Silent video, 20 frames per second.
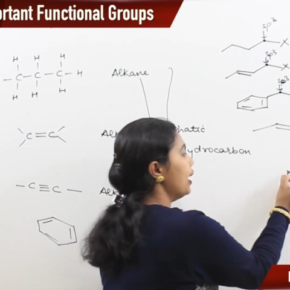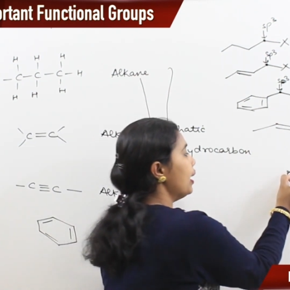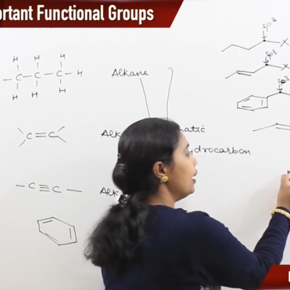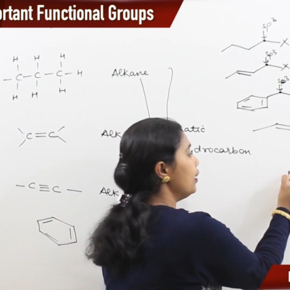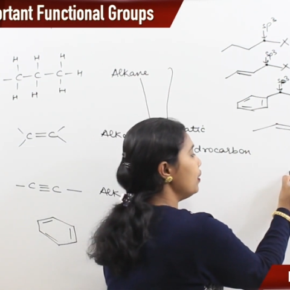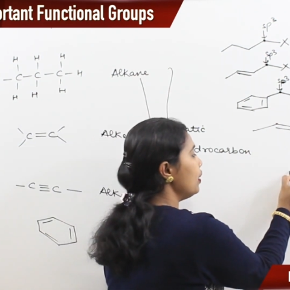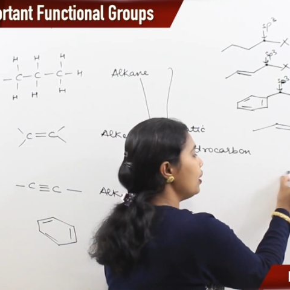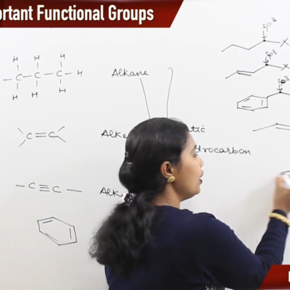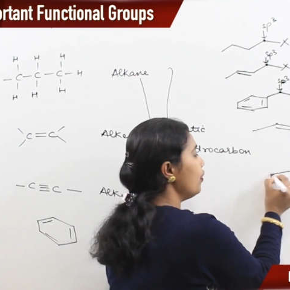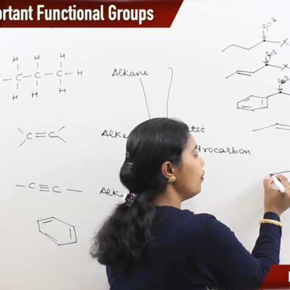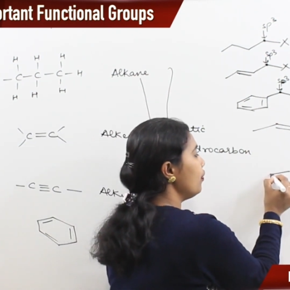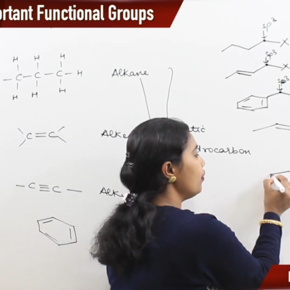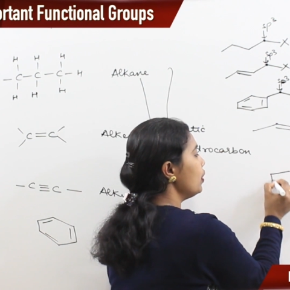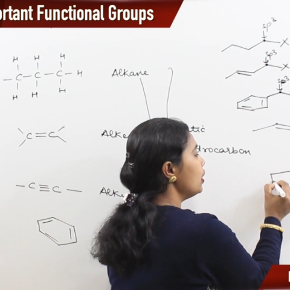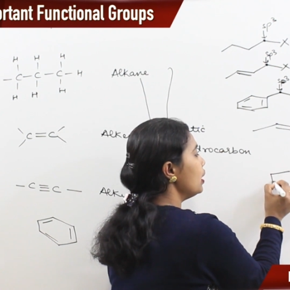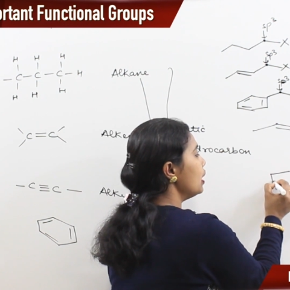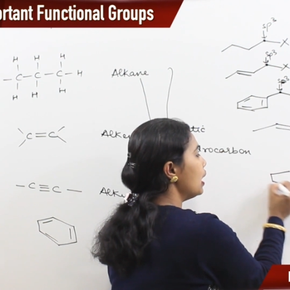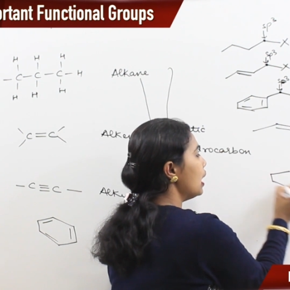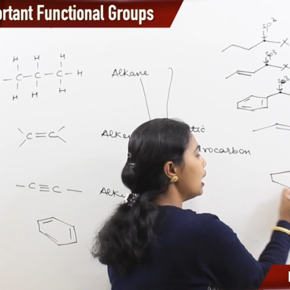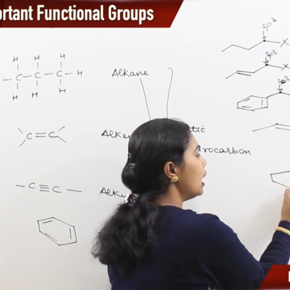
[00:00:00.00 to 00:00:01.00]
And
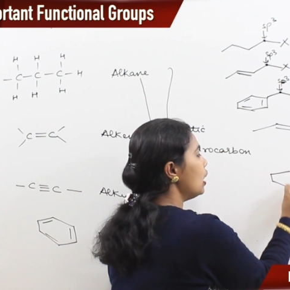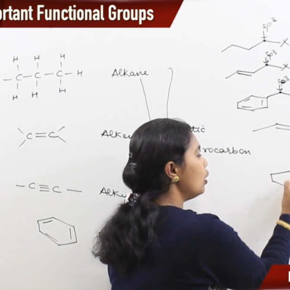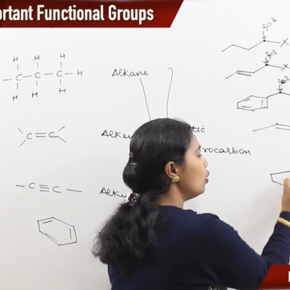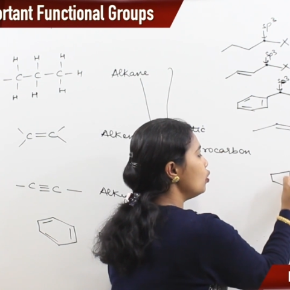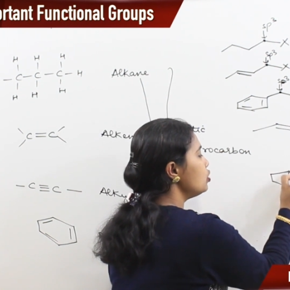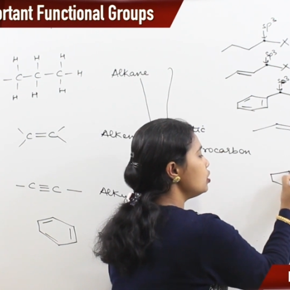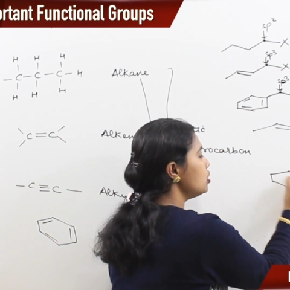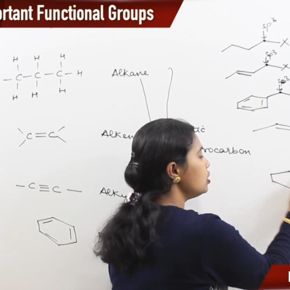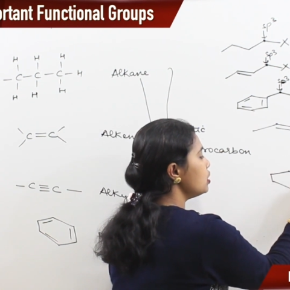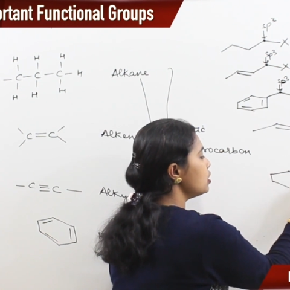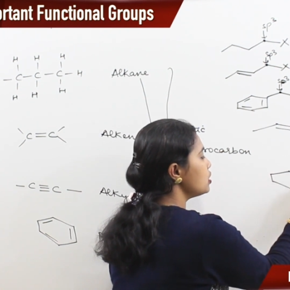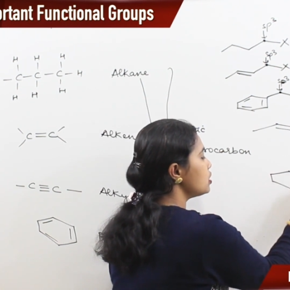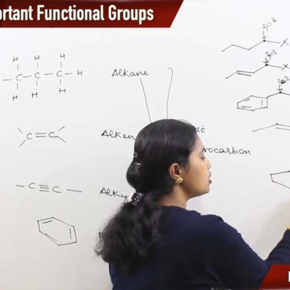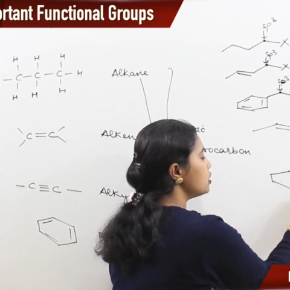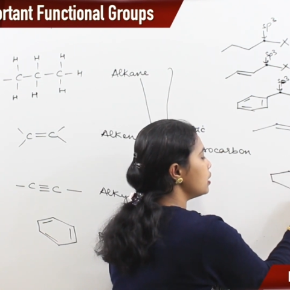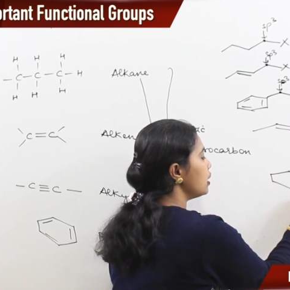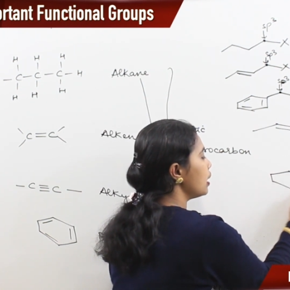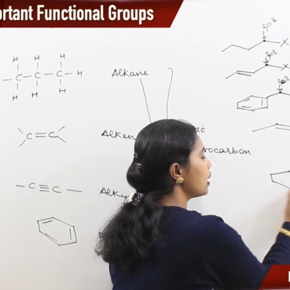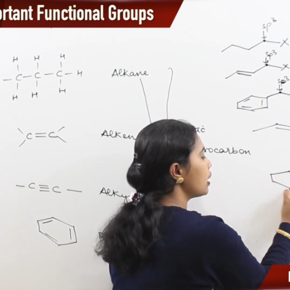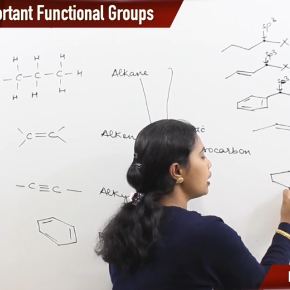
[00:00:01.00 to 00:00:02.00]
if halogen is
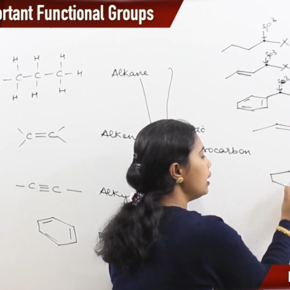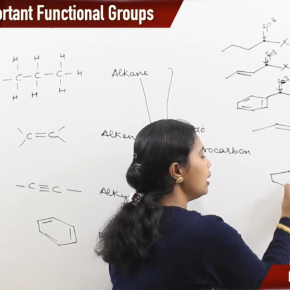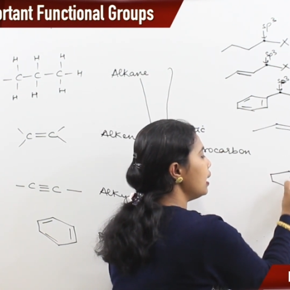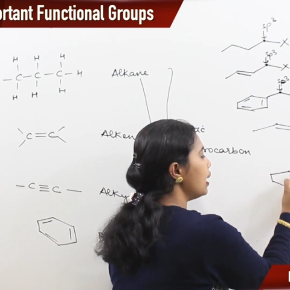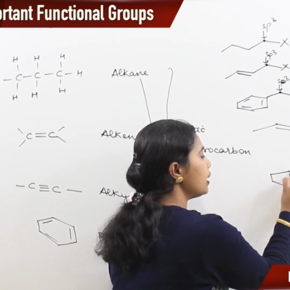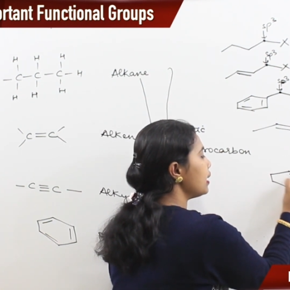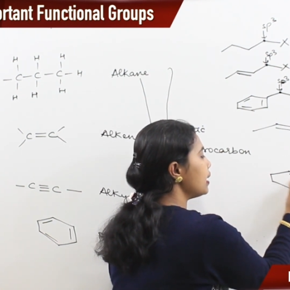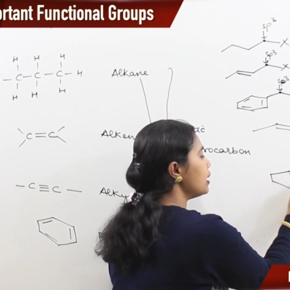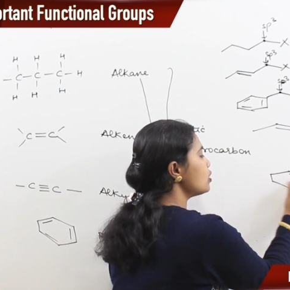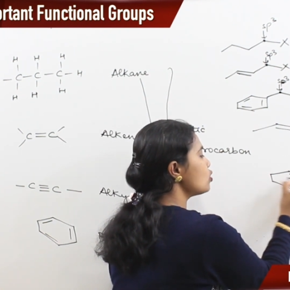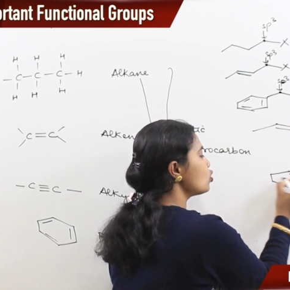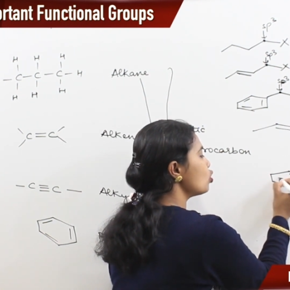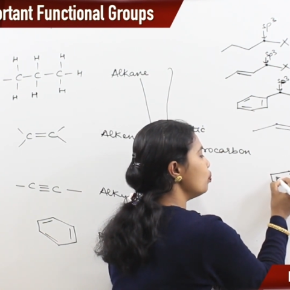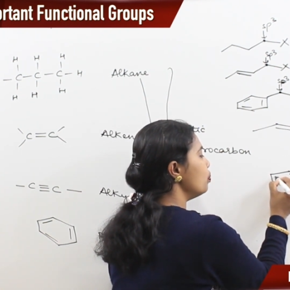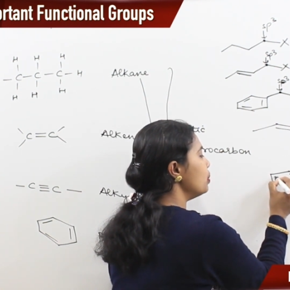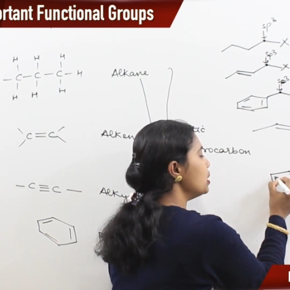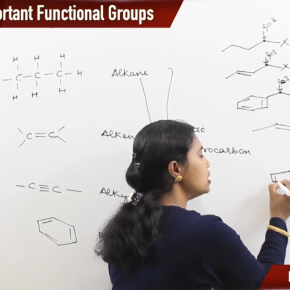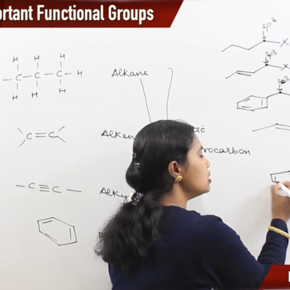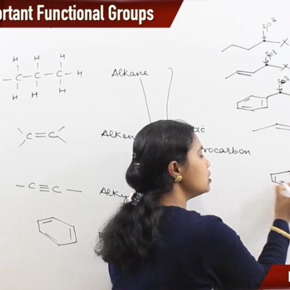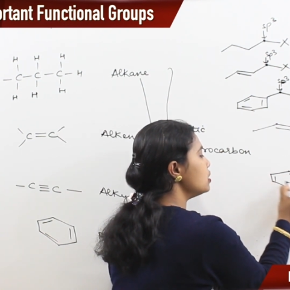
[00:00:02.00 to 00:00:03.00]
directly attached
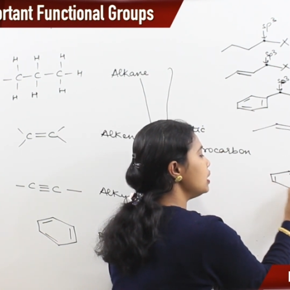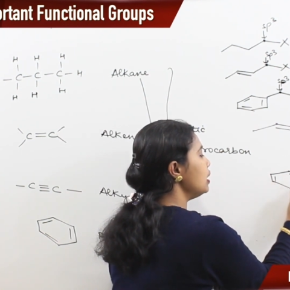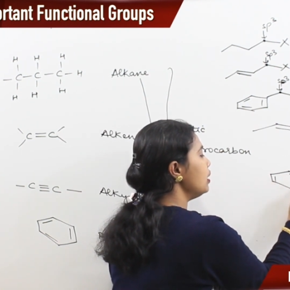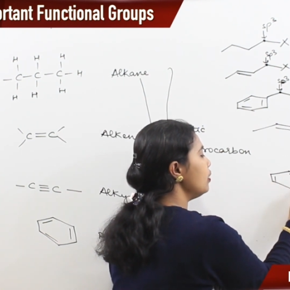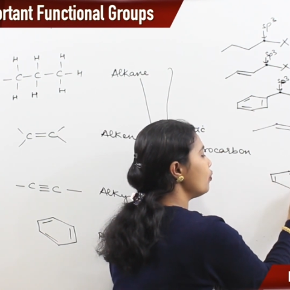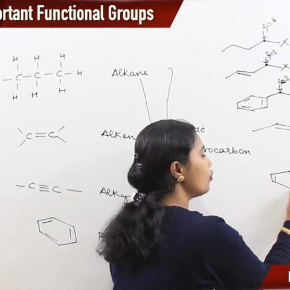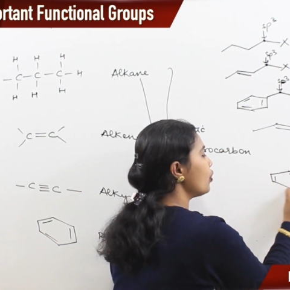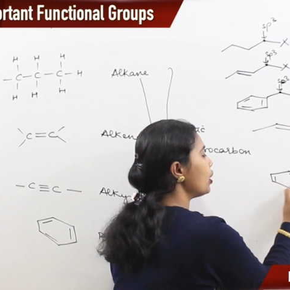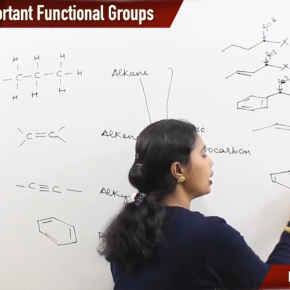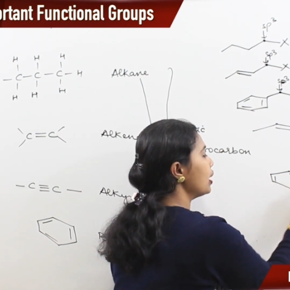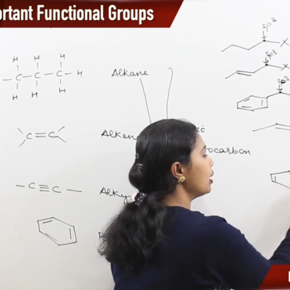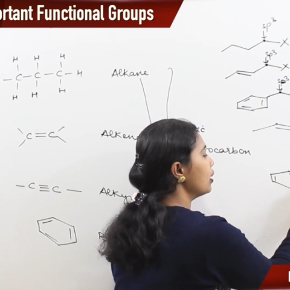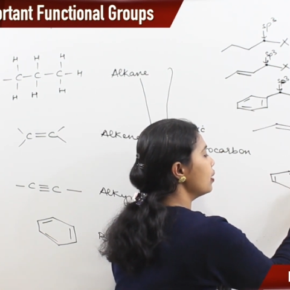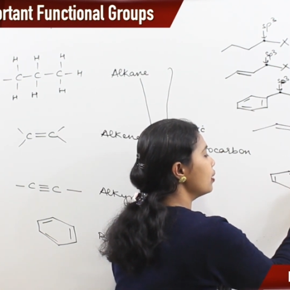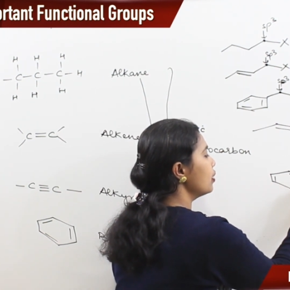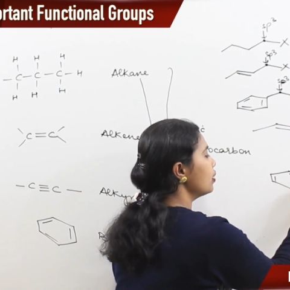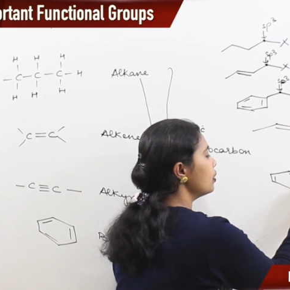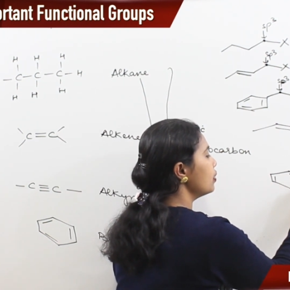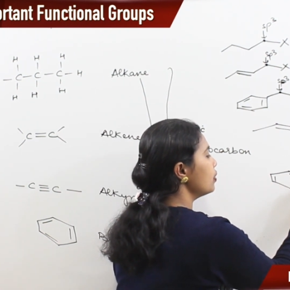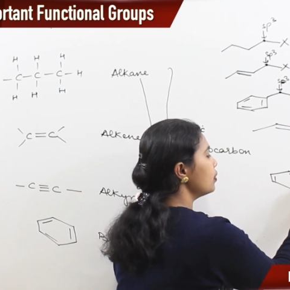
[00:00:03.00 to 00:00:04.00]
to benzene
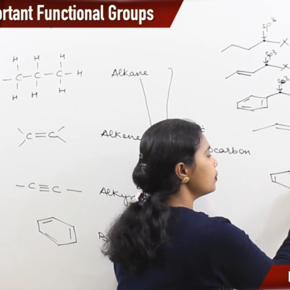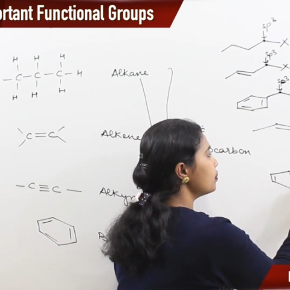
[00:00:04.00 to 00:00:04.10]
ring,